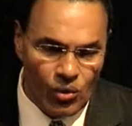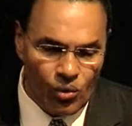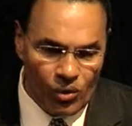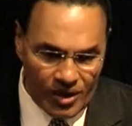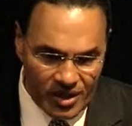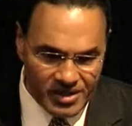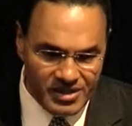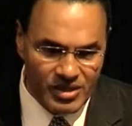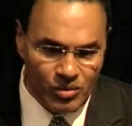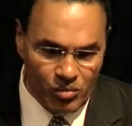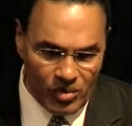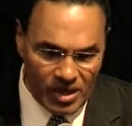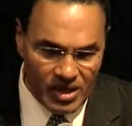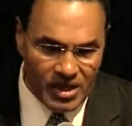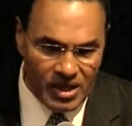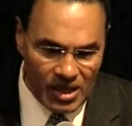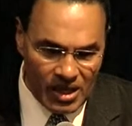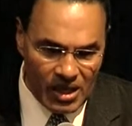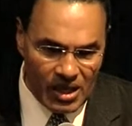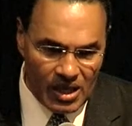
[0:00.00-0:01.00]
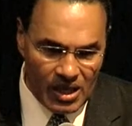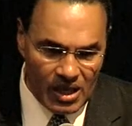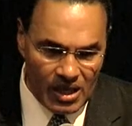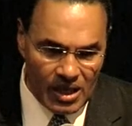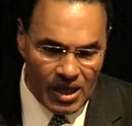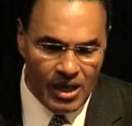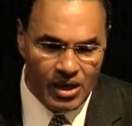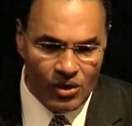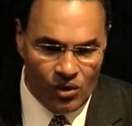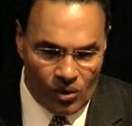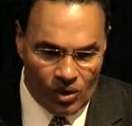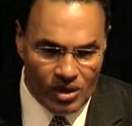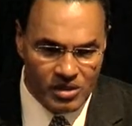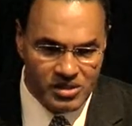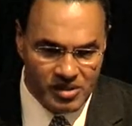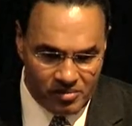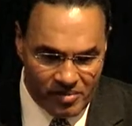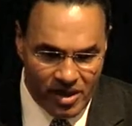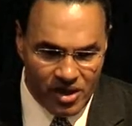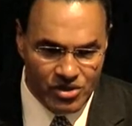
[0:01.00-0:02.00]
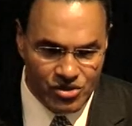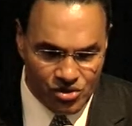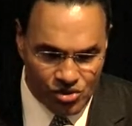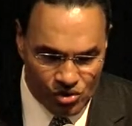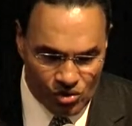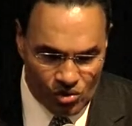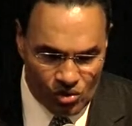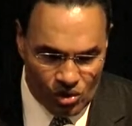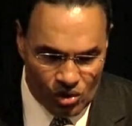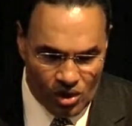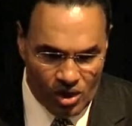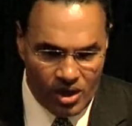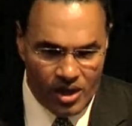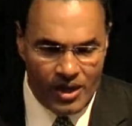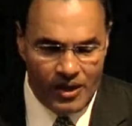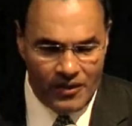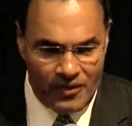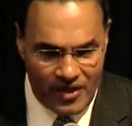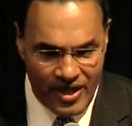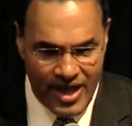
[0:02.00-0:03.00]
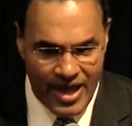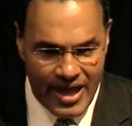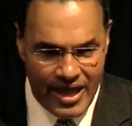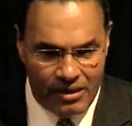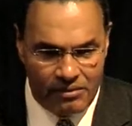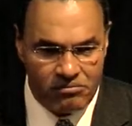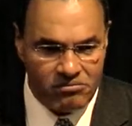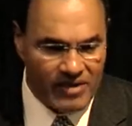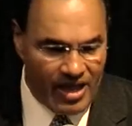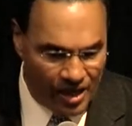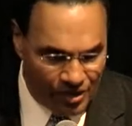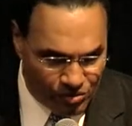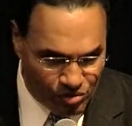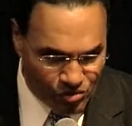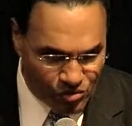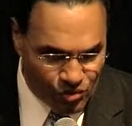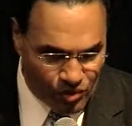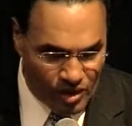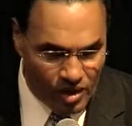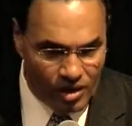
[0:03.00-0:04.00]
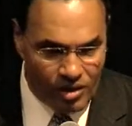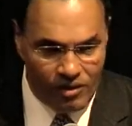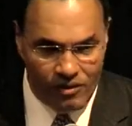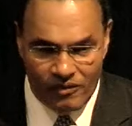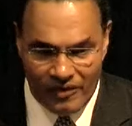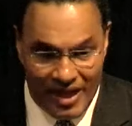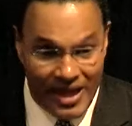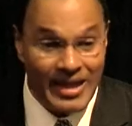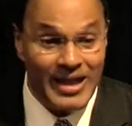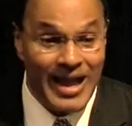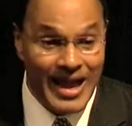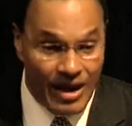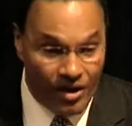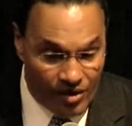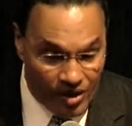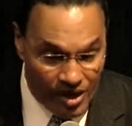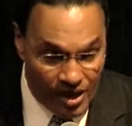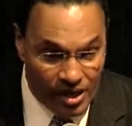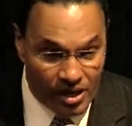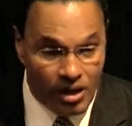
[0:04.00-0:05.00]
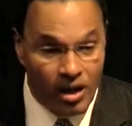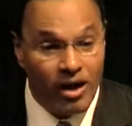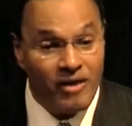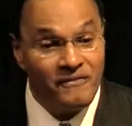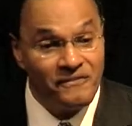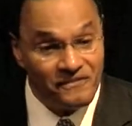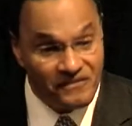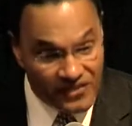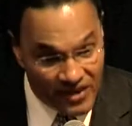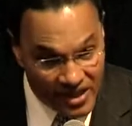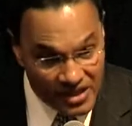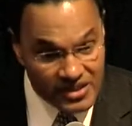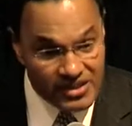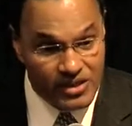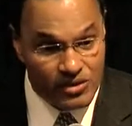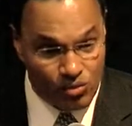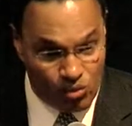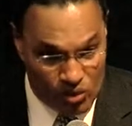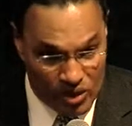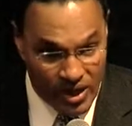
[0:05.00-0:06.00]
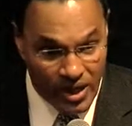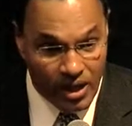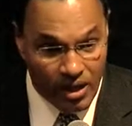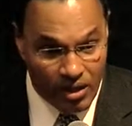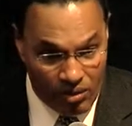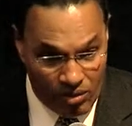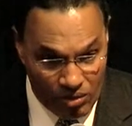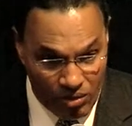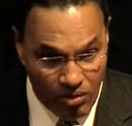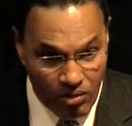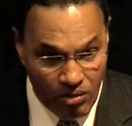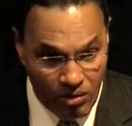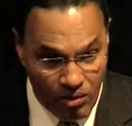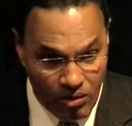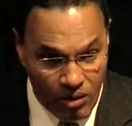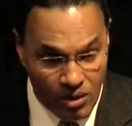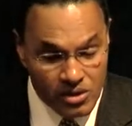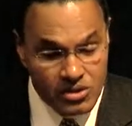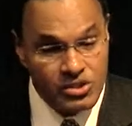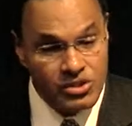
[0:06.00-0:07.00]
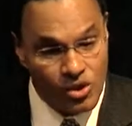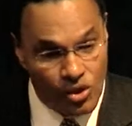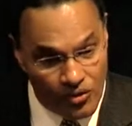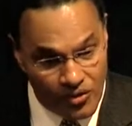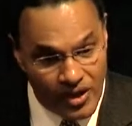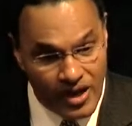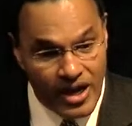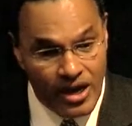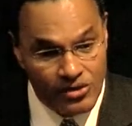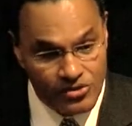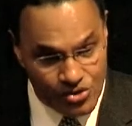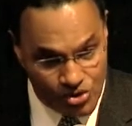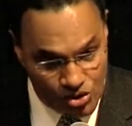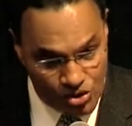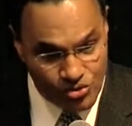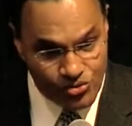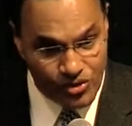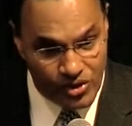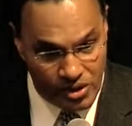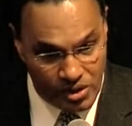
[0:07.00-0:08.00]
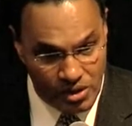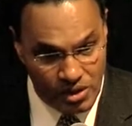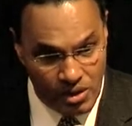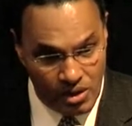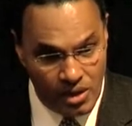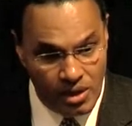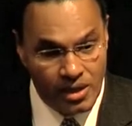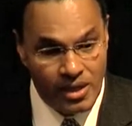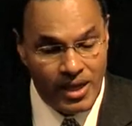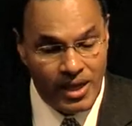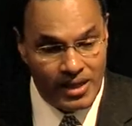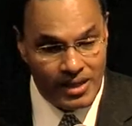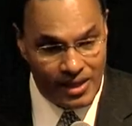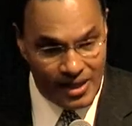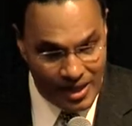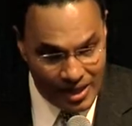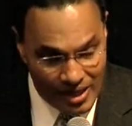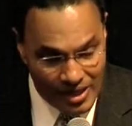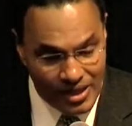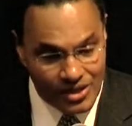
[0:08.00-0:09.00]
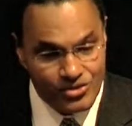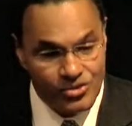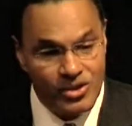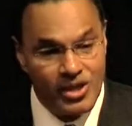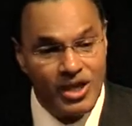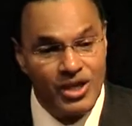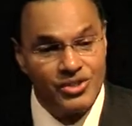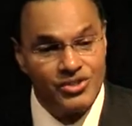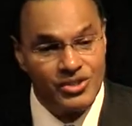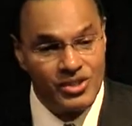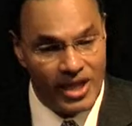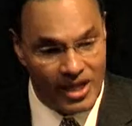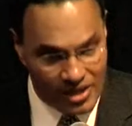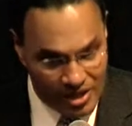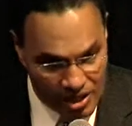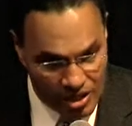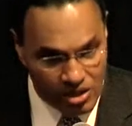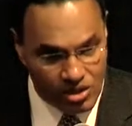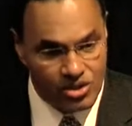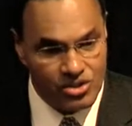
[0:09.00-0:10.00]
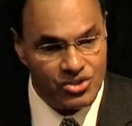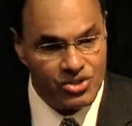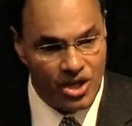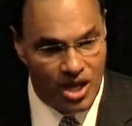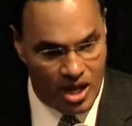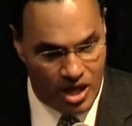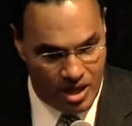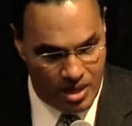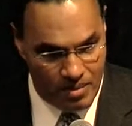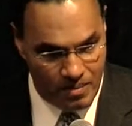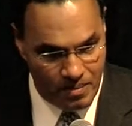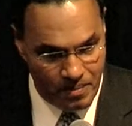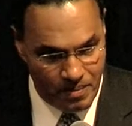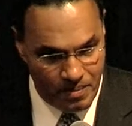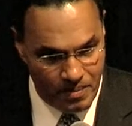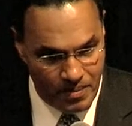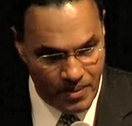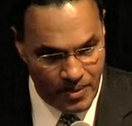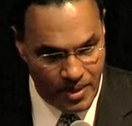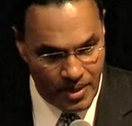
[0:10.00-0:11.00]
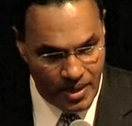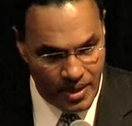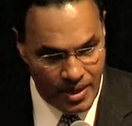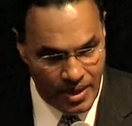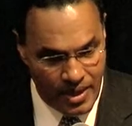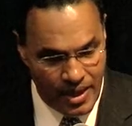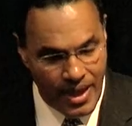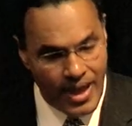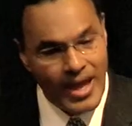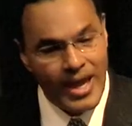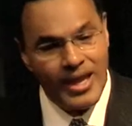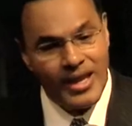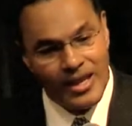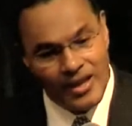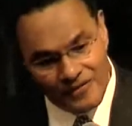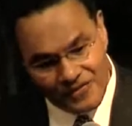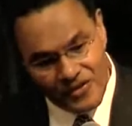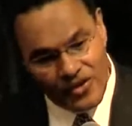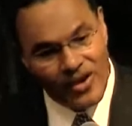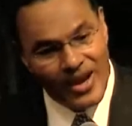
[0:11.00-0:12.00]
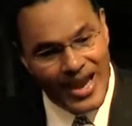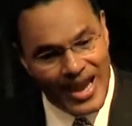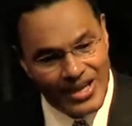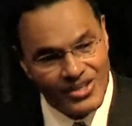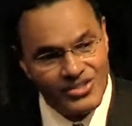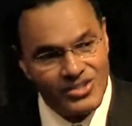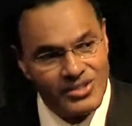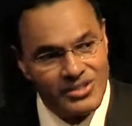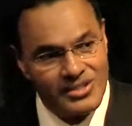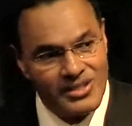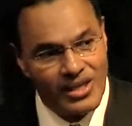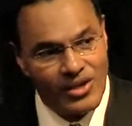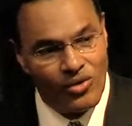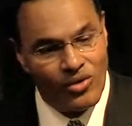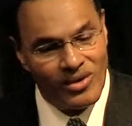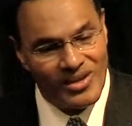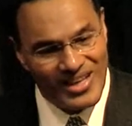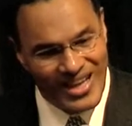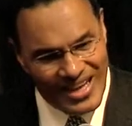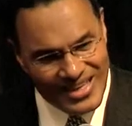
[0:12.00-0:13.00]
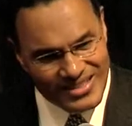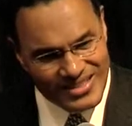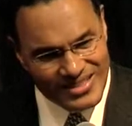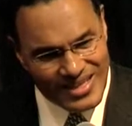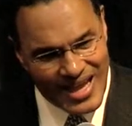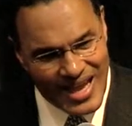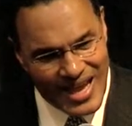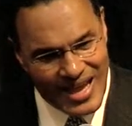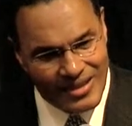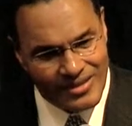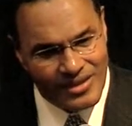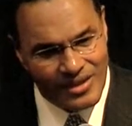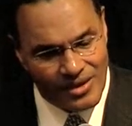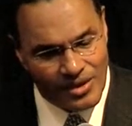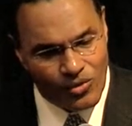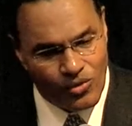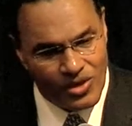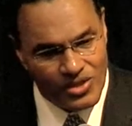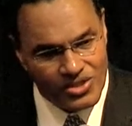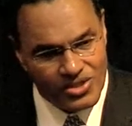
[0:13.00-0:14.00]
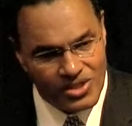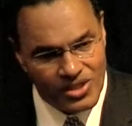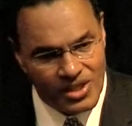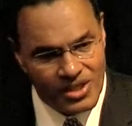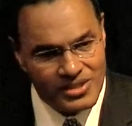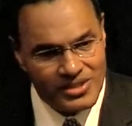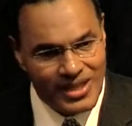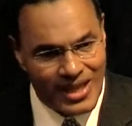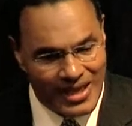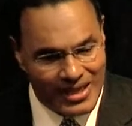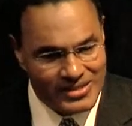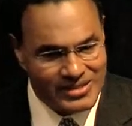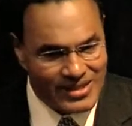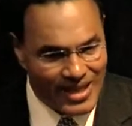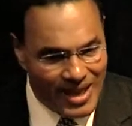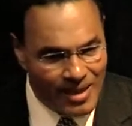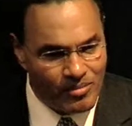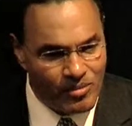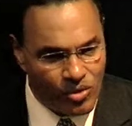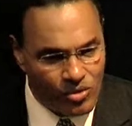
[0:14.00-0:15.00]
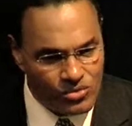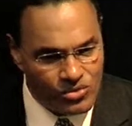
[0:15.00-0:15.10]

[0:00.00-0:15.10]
what is it we need in order to make sure that K-12 and higher ed are funded well so that our children can get an education and get a good job? And if there are actions that go against that, then the question is, as time